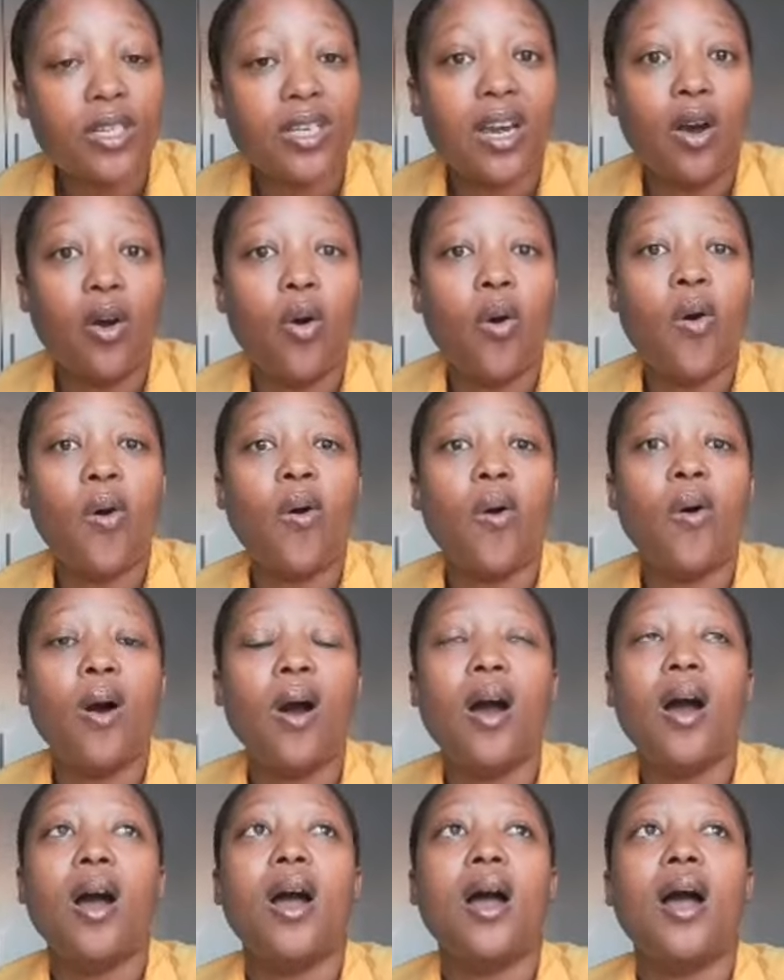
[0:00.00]
Or
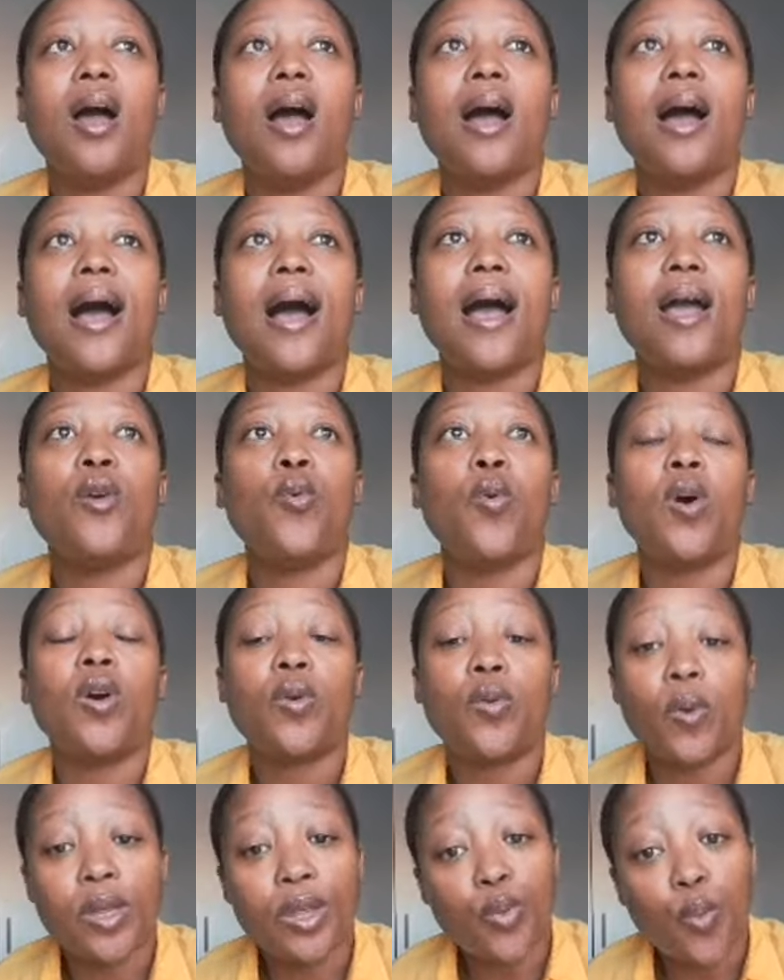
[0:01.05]
I work
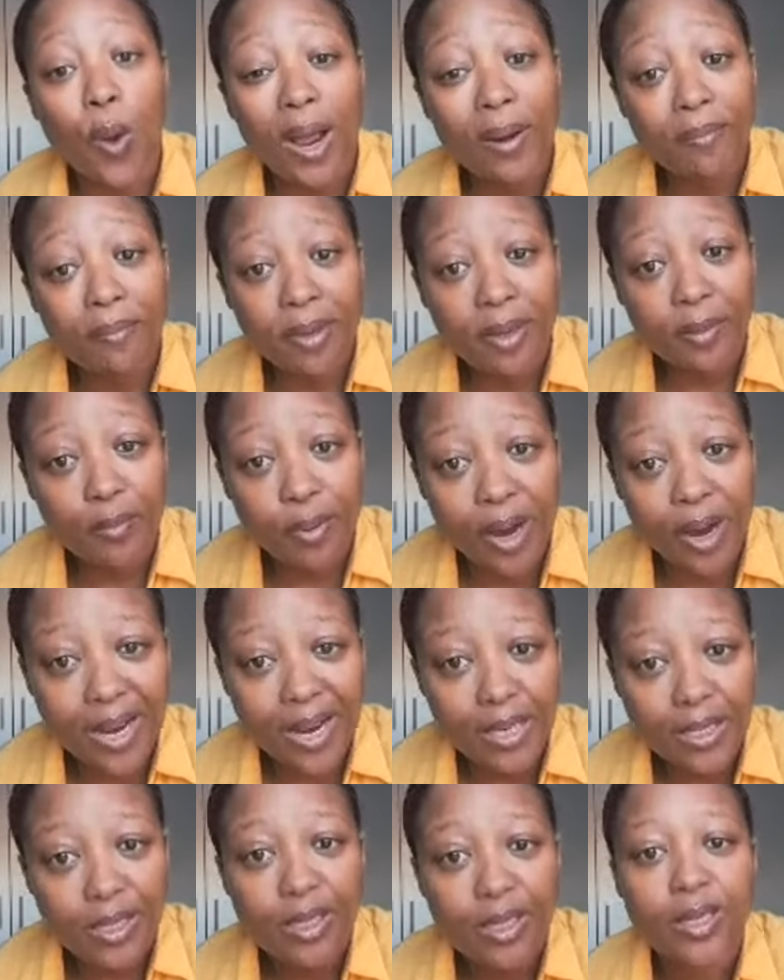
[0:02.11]
with one big
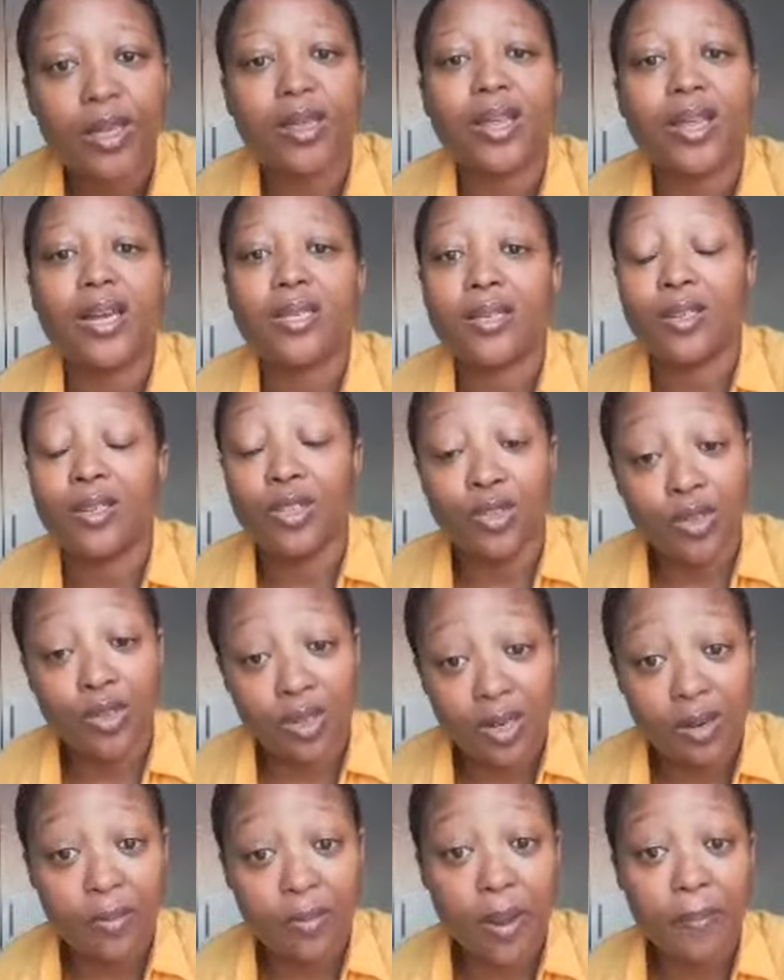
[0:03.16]
brand that you
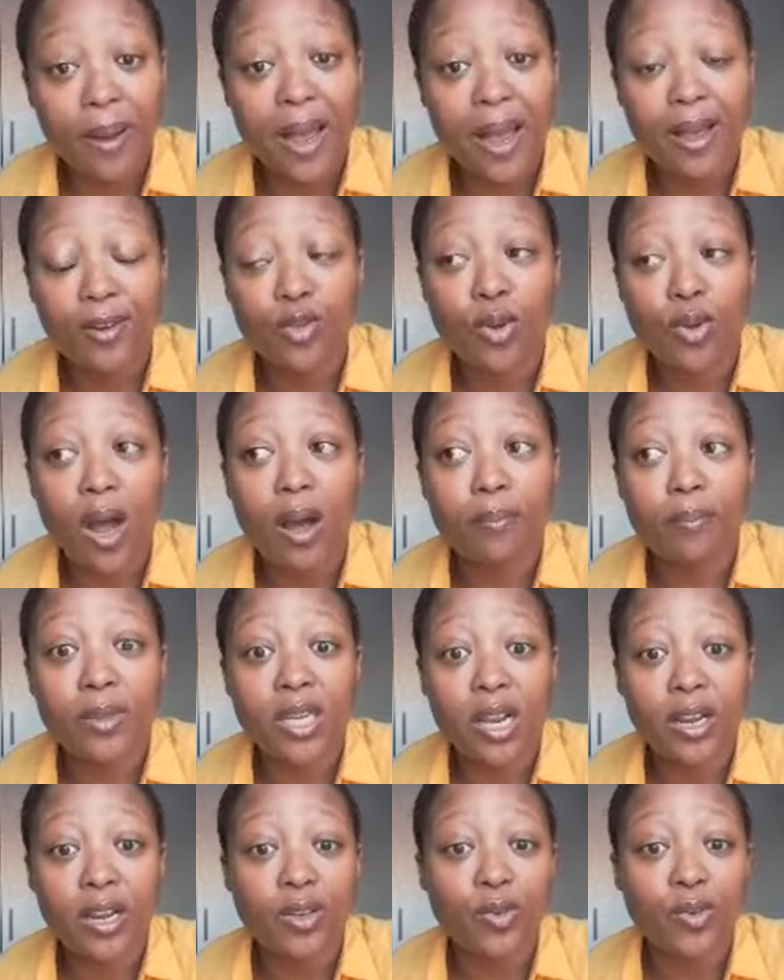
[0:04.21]
remember I'm
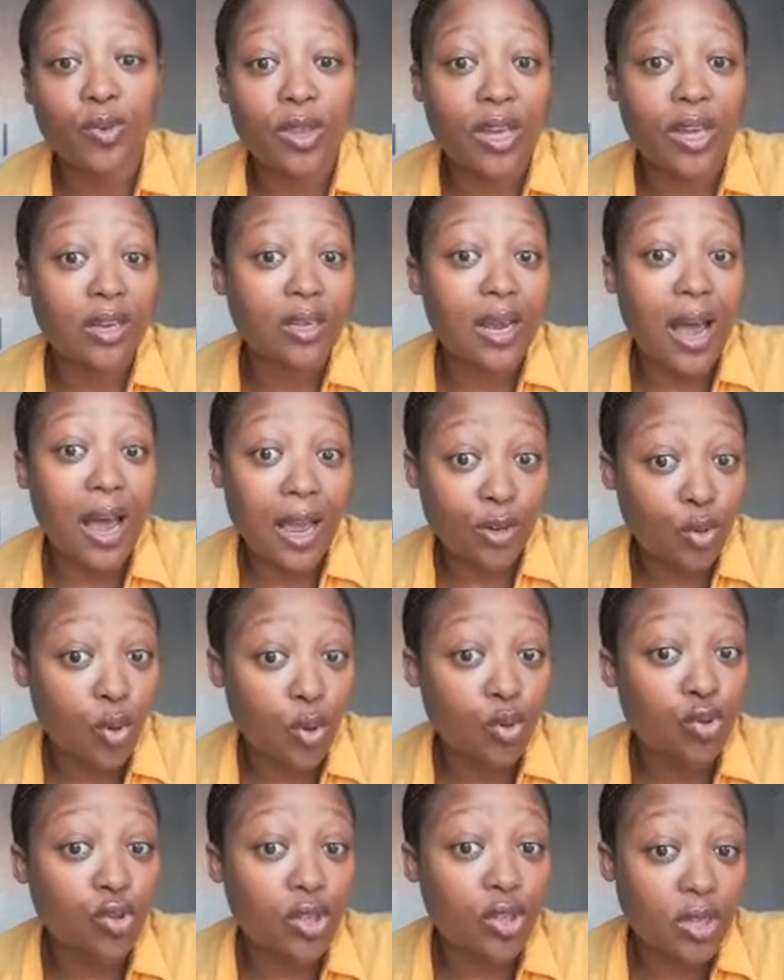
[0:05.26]
telling you that I told
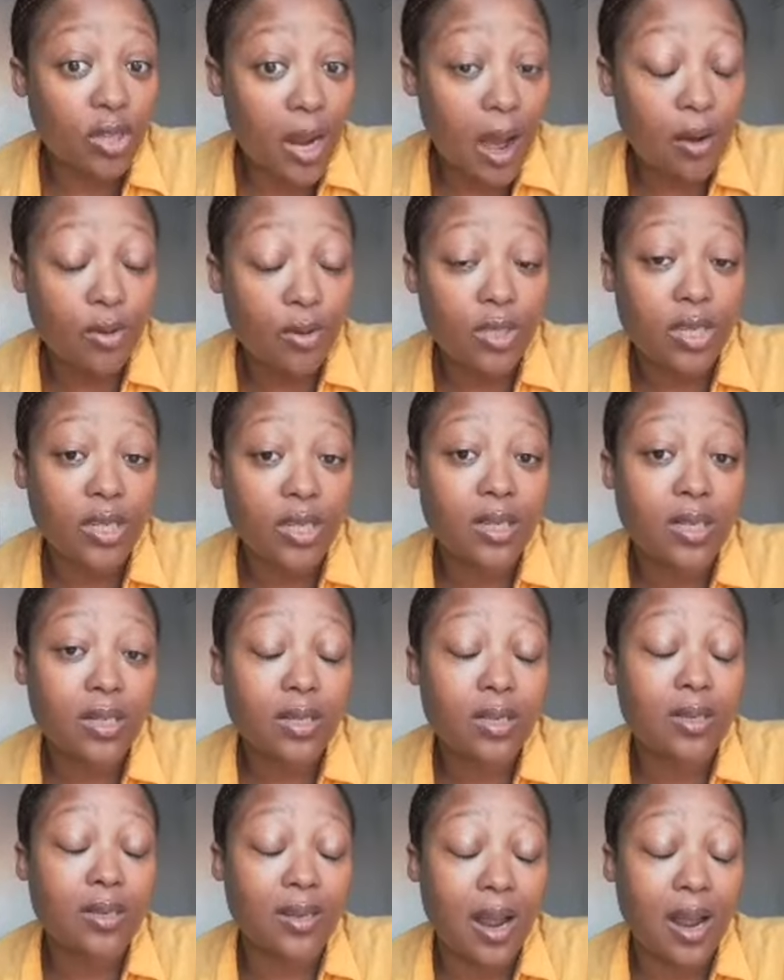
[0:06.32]
you now just
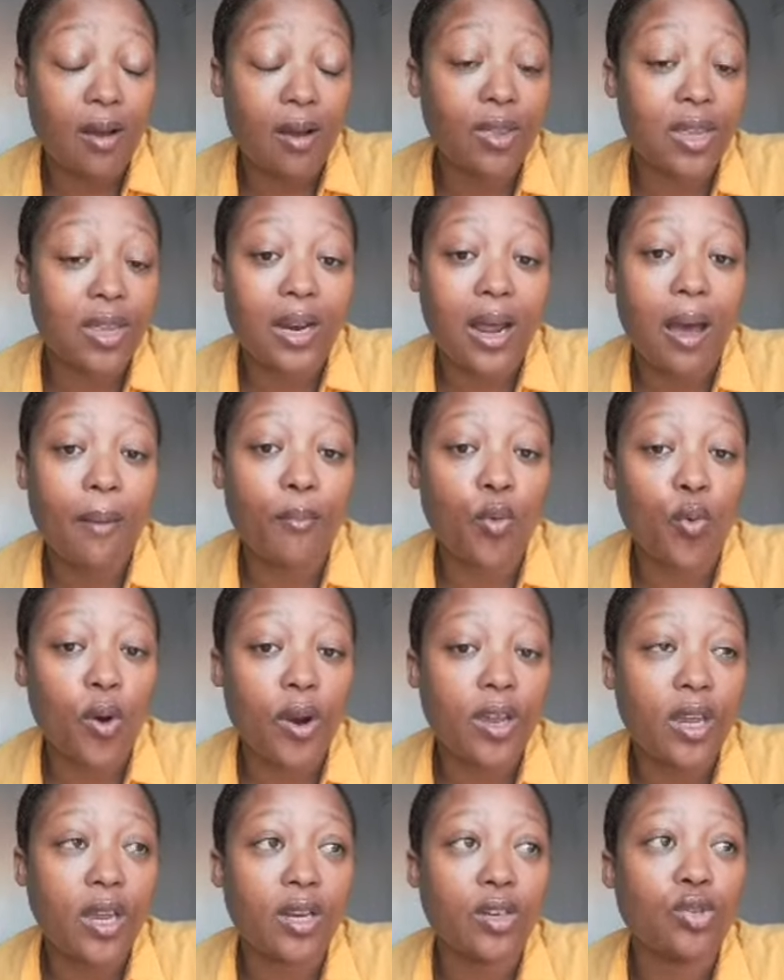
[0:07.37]
now that I'm
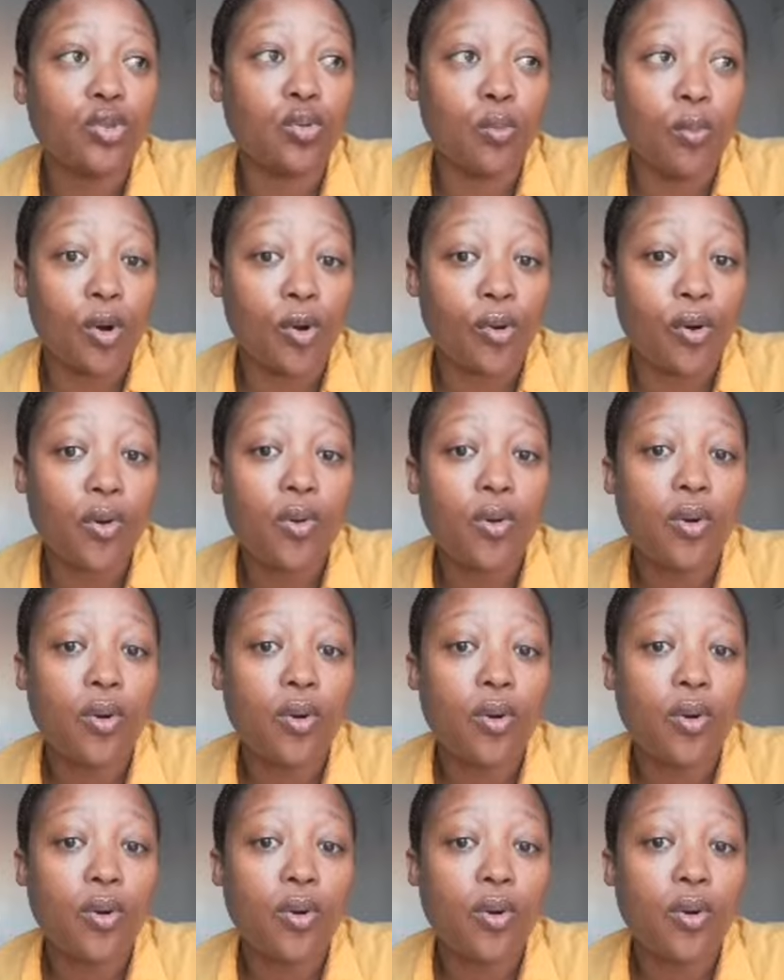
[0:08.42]
working tomorrow.